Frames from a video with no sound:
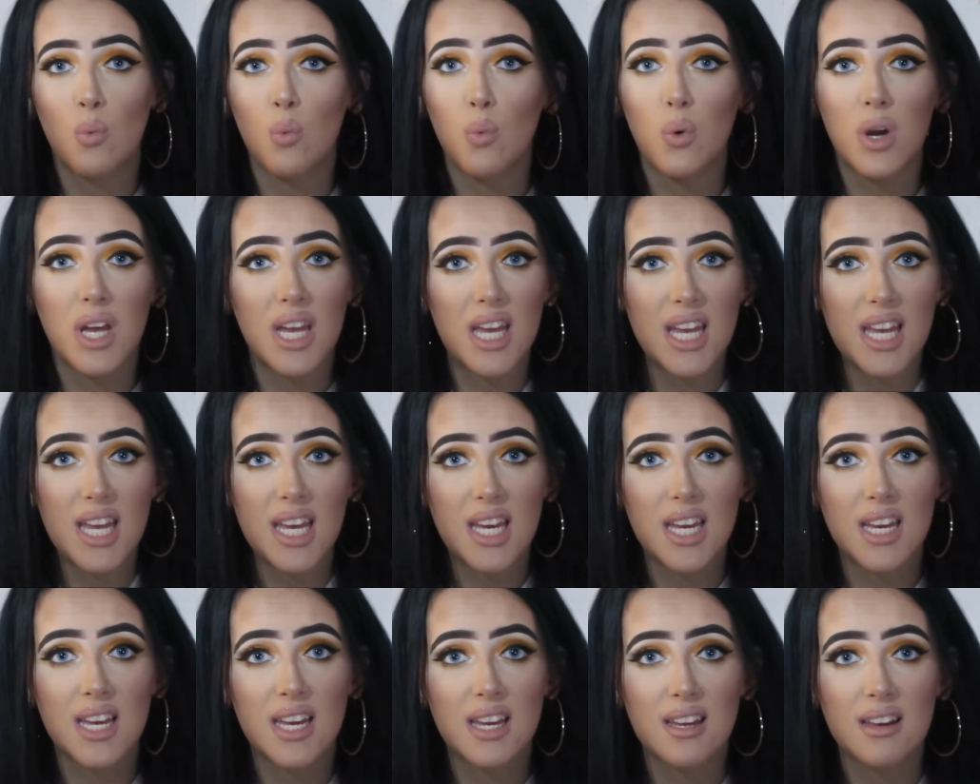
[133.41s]

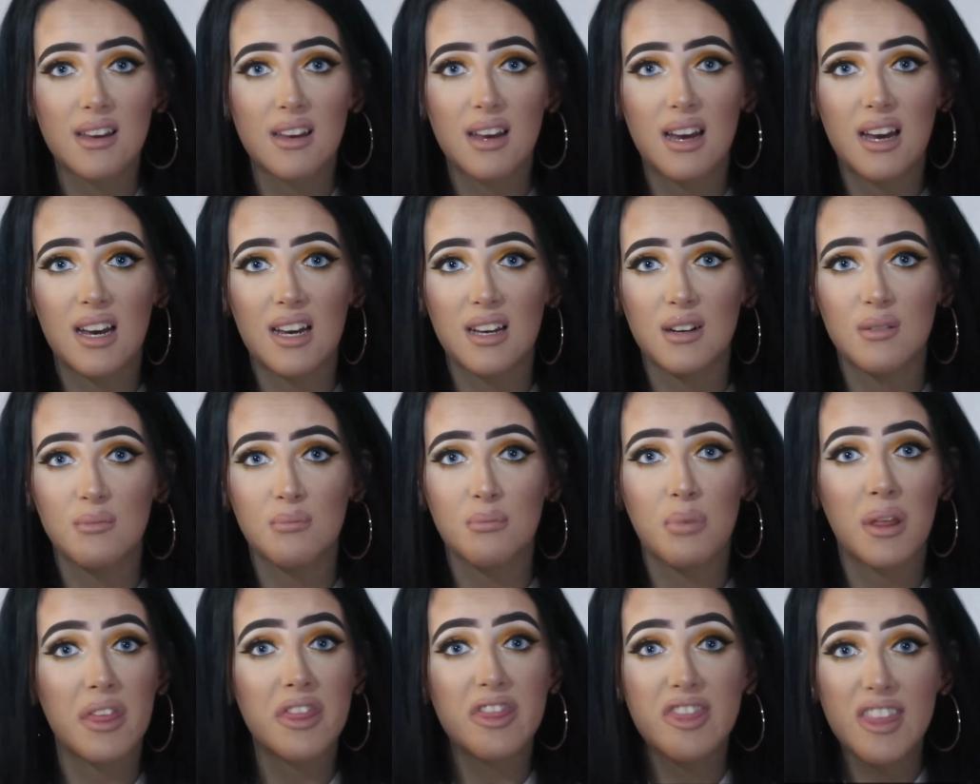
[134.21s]
weak,
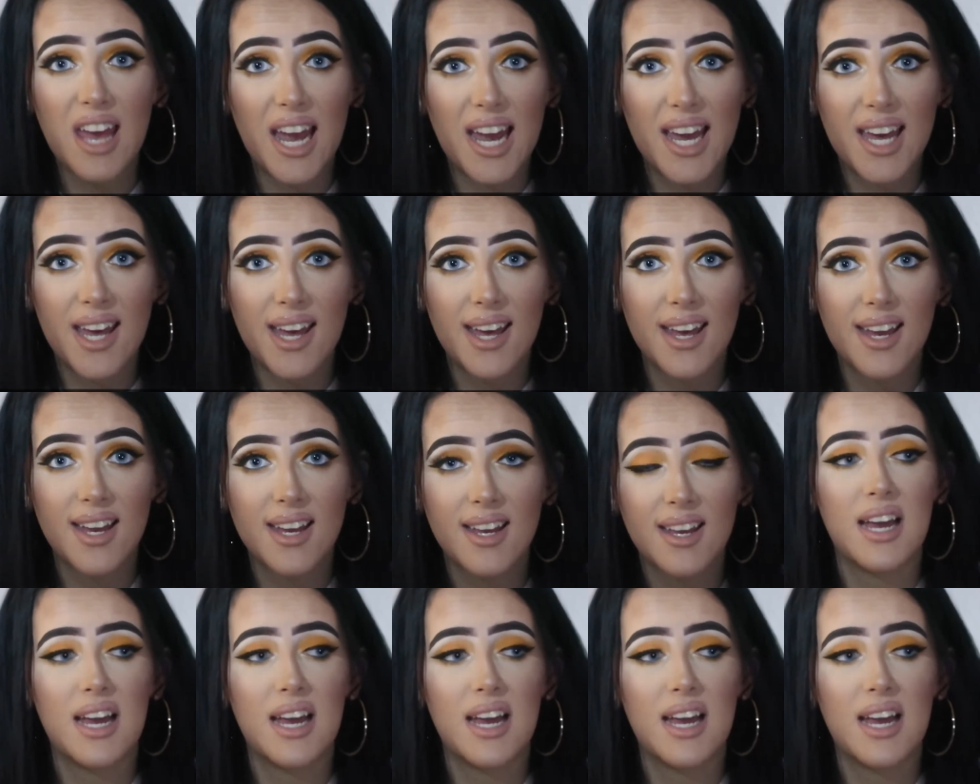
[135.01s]
pathetic.